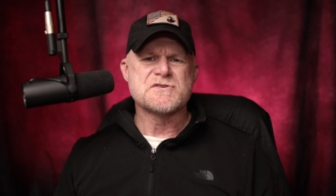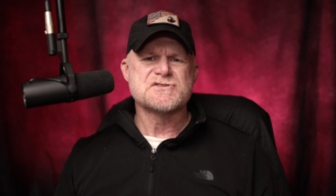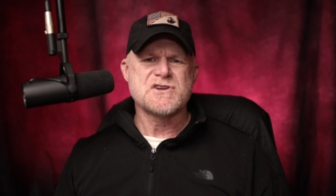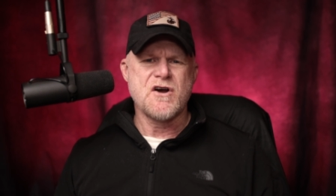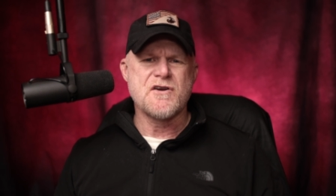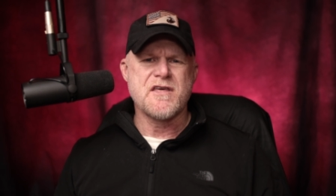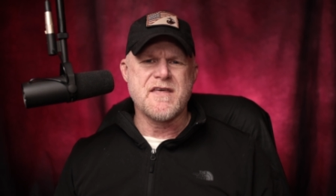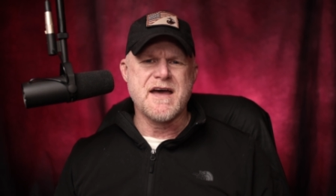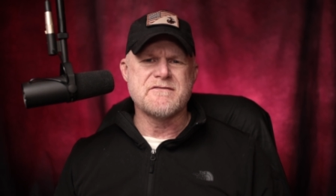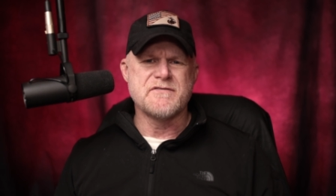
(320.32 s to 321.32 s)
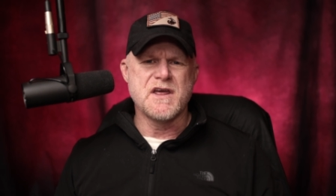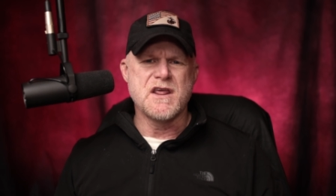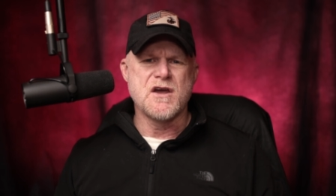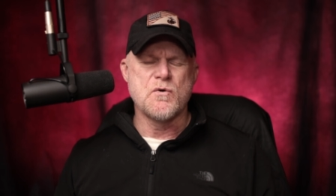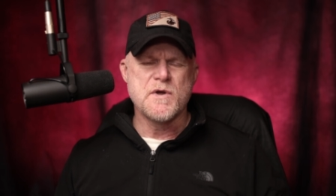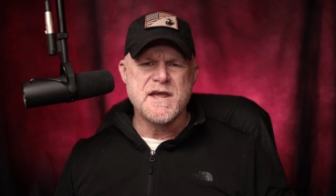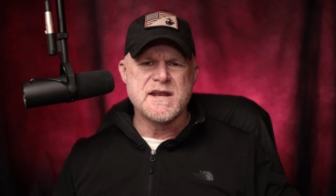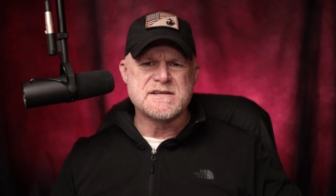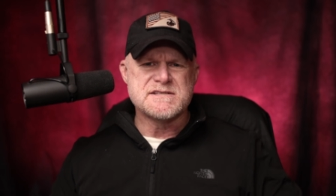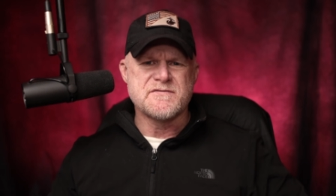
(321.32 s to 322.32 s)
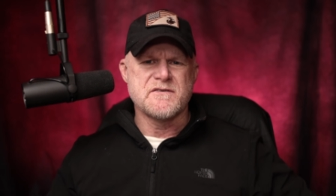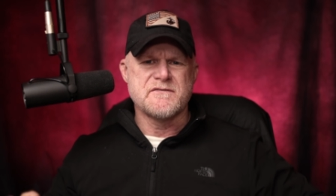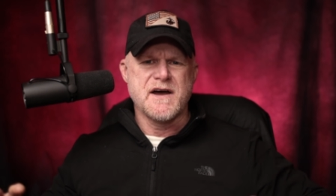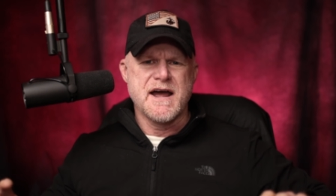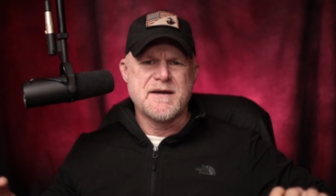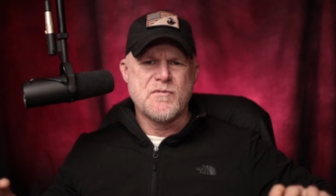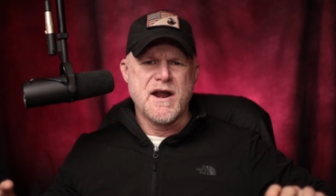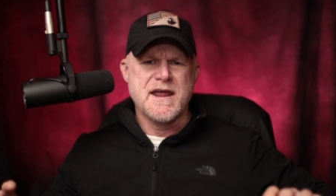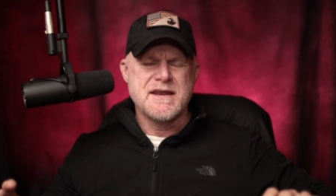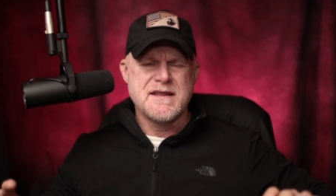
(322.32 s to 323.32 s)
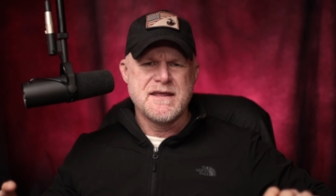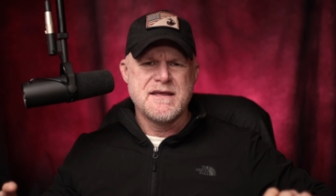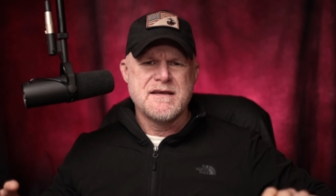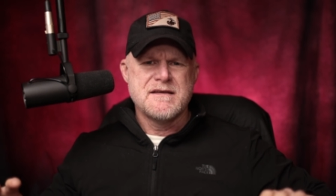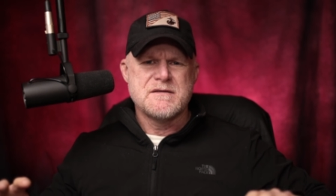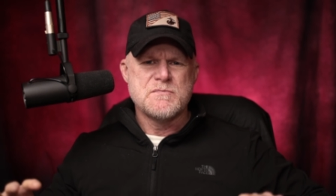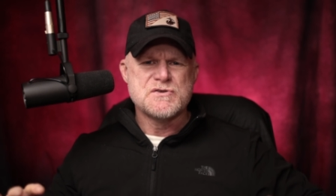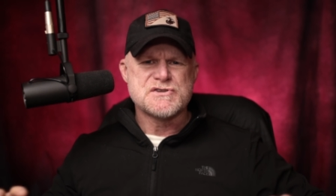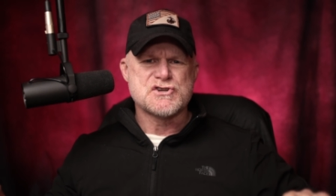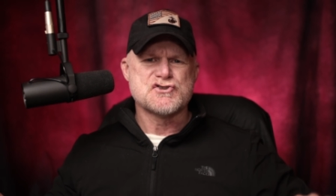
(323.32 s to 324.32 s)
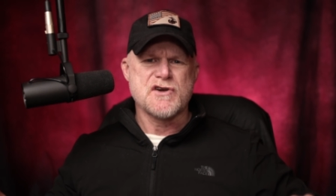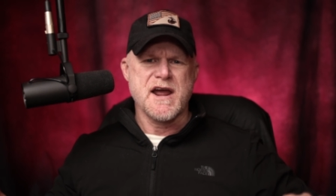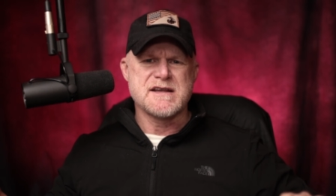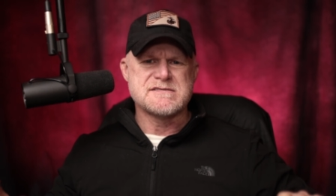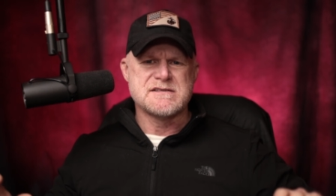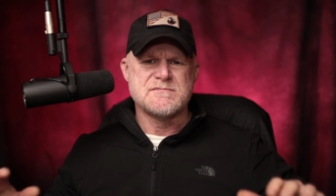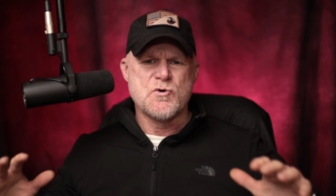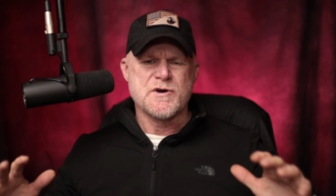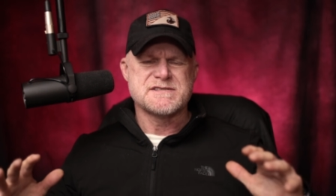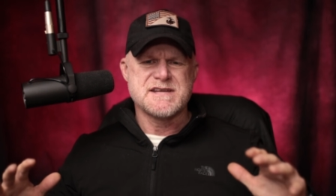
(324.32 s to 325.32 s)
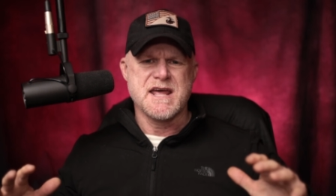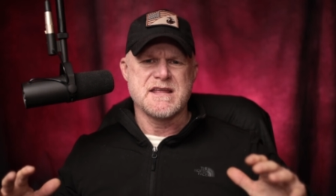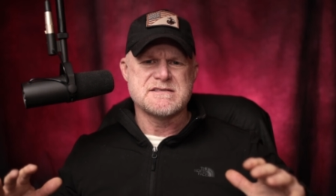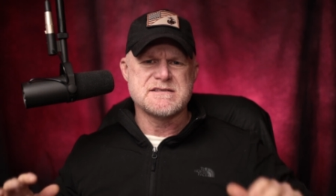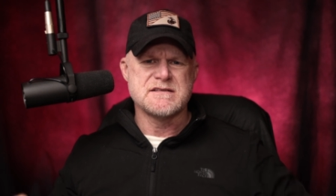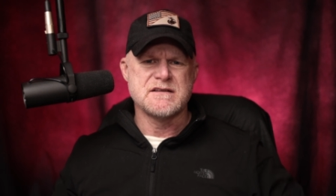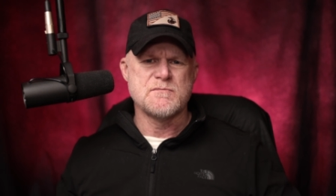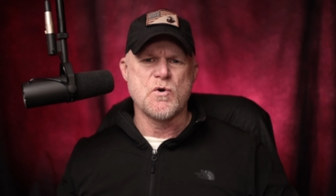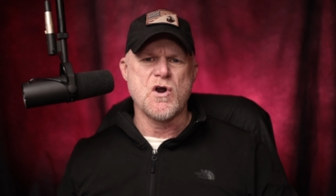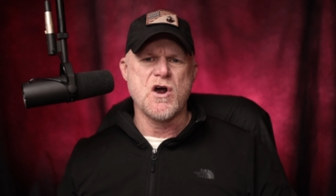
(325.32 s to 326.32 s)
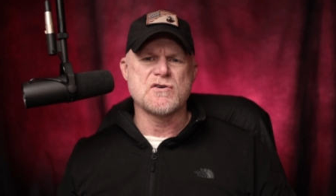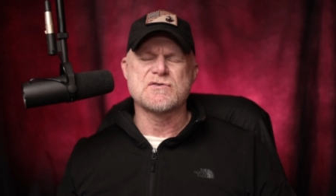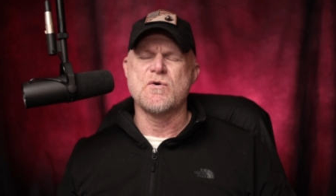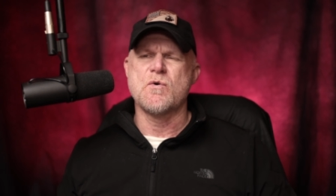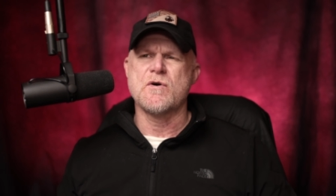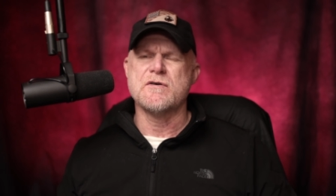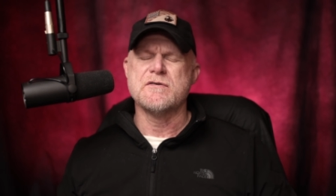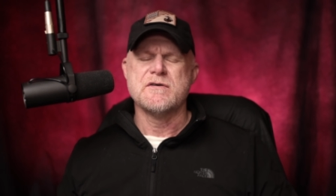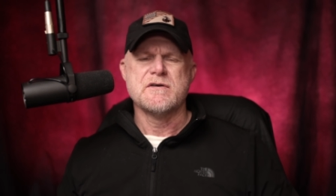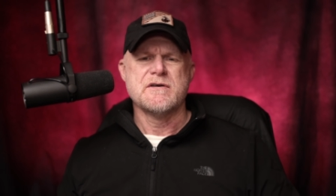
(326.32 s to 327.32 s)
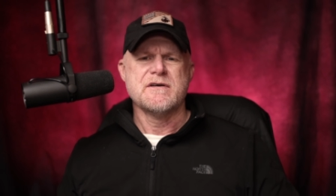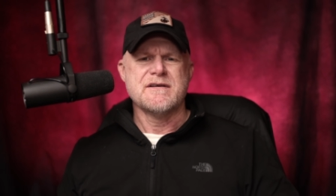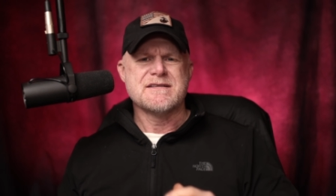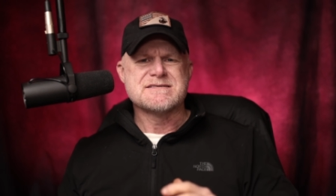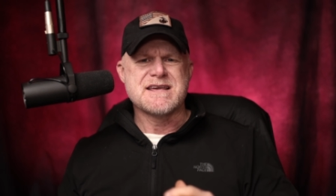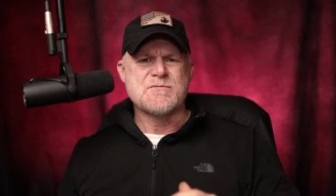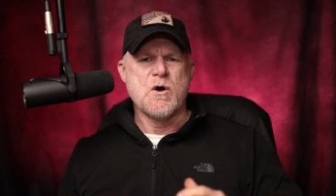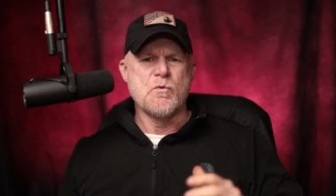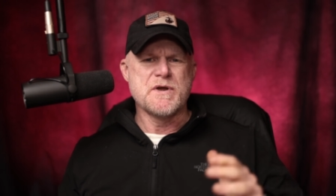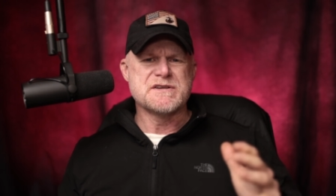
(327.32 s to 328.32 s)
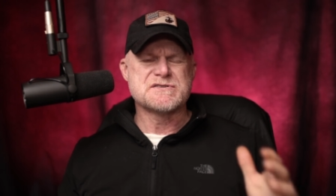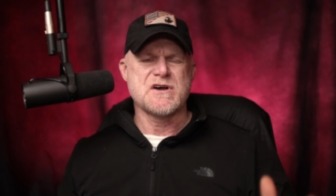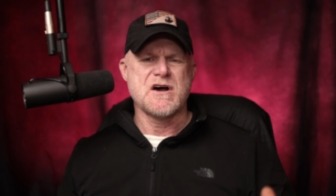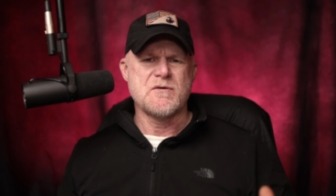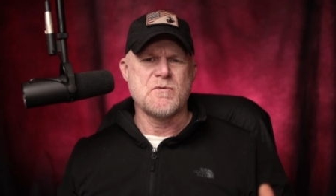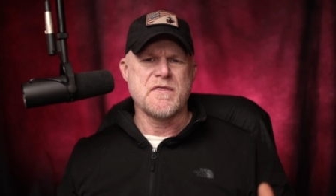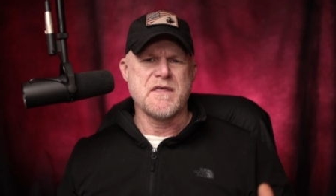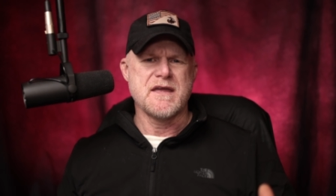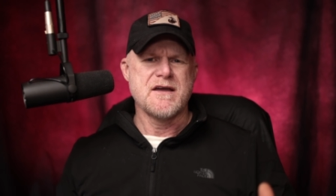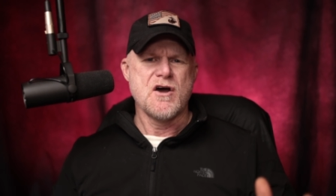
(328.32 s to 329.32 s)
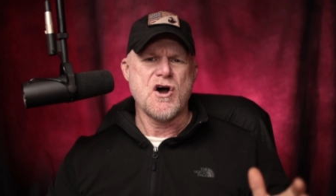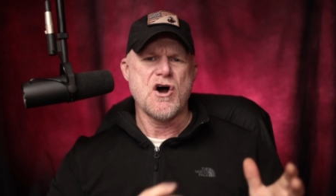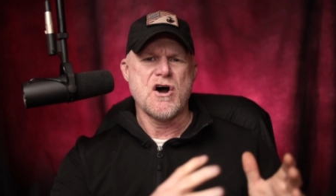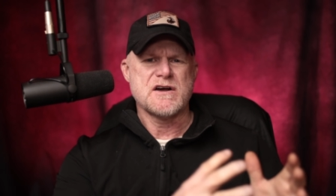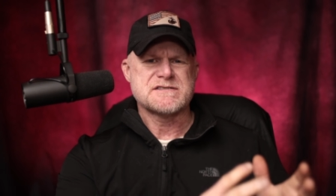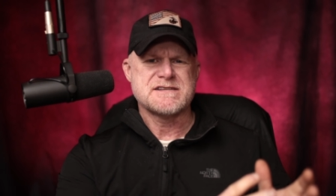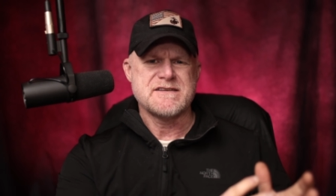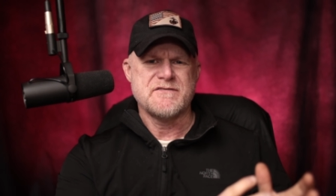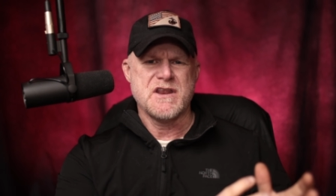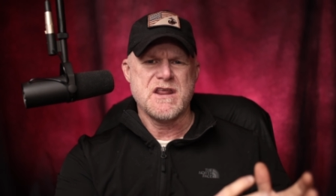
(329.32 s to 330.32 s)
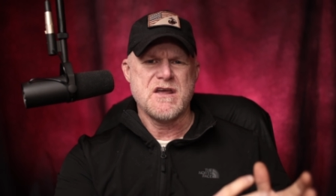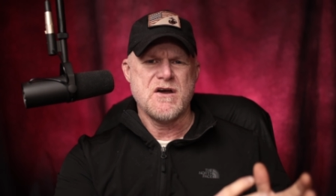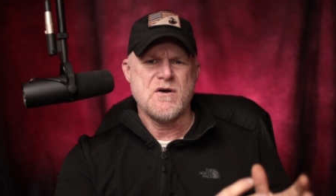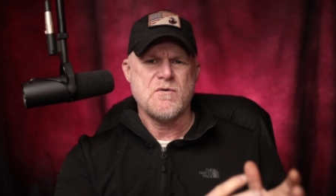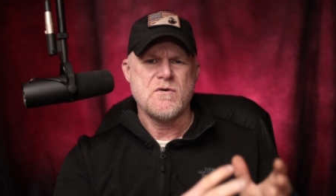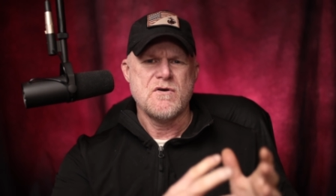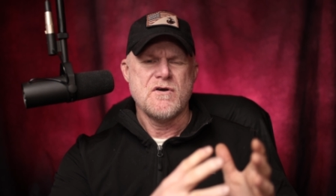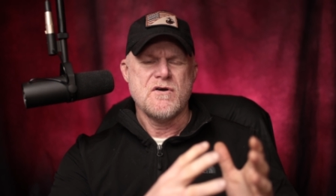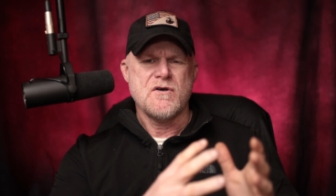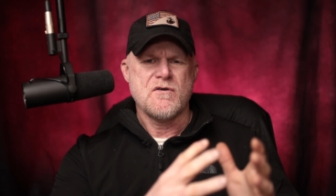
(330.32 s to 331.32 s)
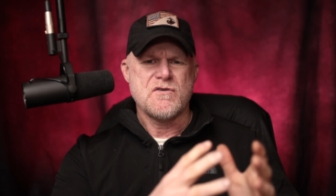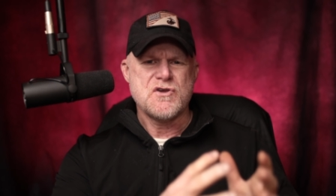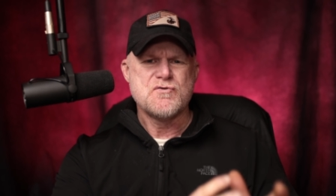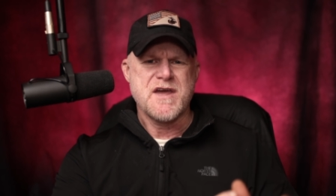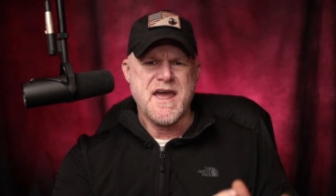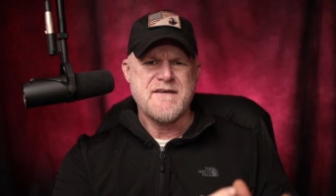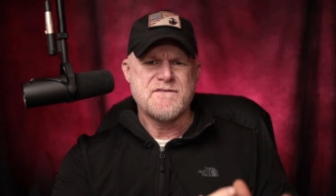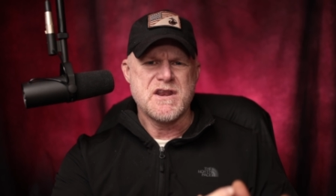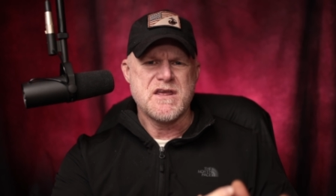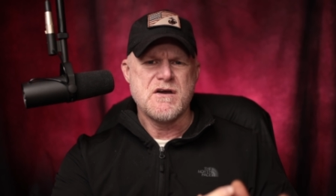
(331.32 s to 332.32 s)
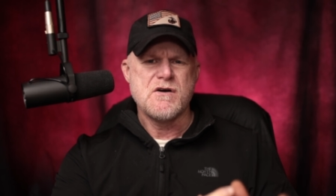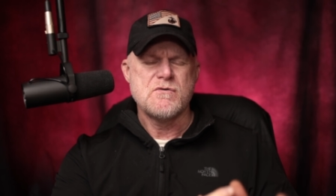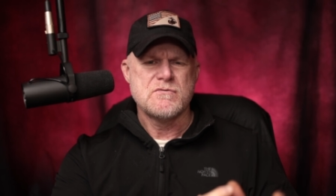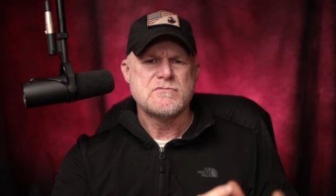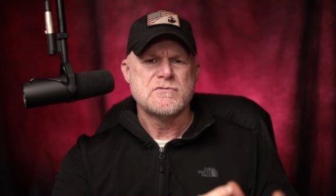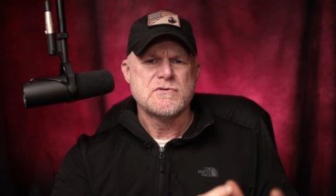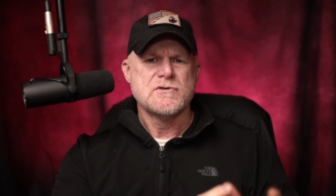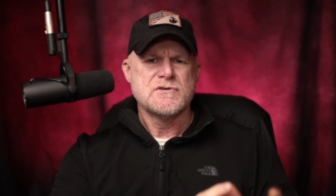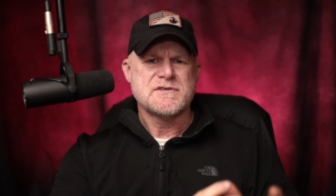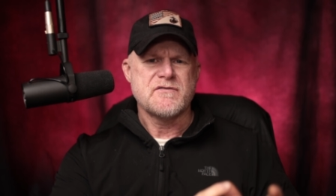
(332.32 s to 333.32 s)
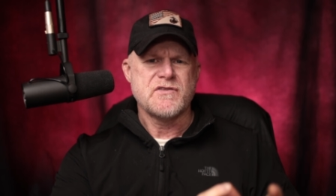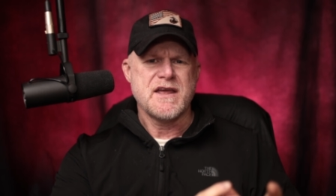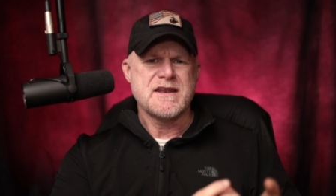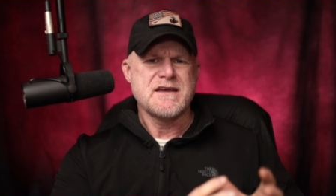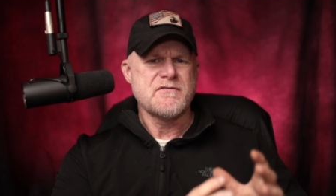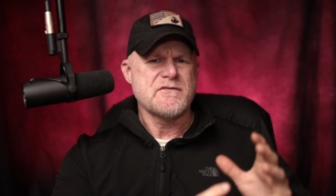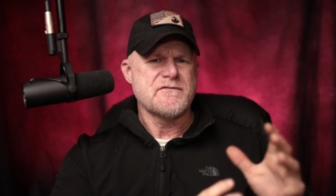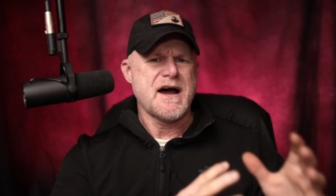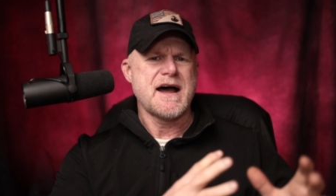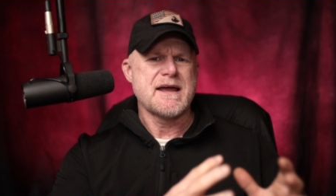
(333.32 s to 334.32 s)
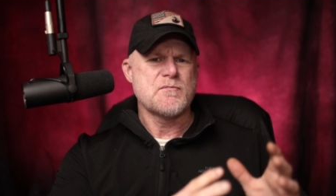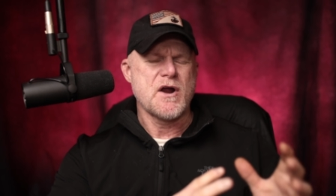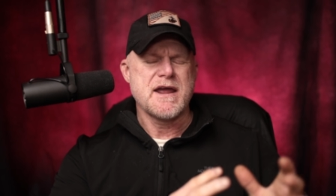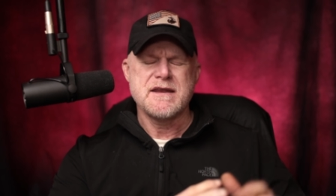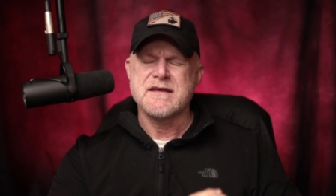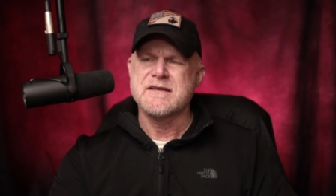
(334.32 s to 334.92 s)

start of that video, we get a different vibe, right? Music tracks a little more intense, a little more hardcore. Say what we saw with the Aussie video or the UK video. Definitely a different vibe, right?